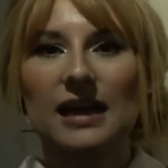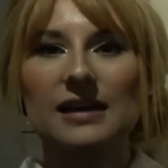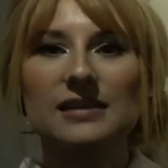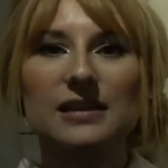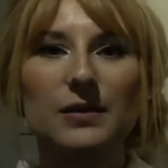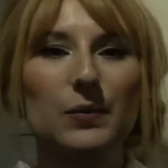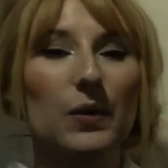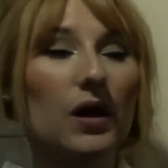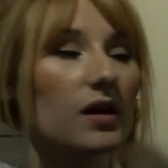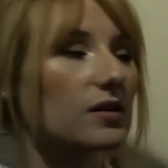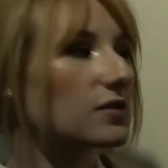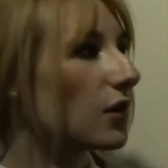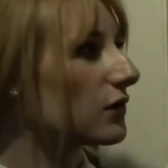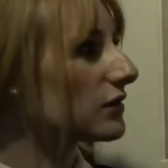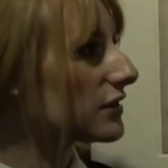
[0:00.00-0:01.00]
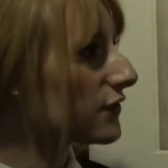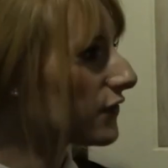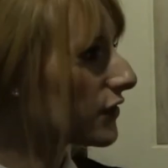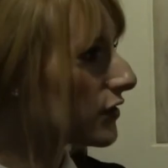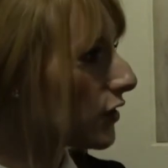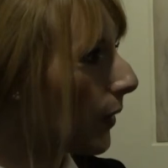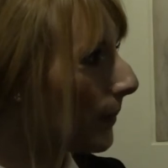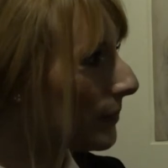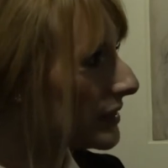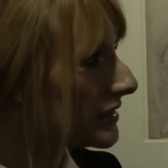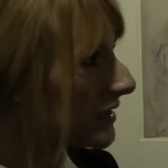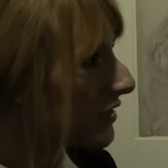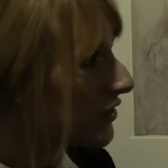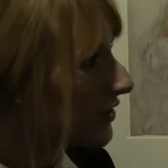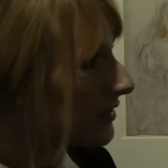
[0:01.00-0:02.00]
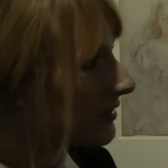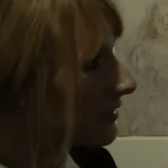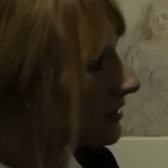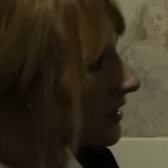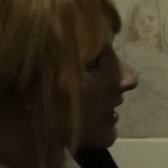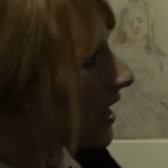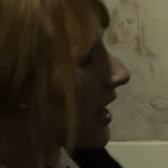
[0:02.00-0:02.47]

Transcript: as he works on different compositions.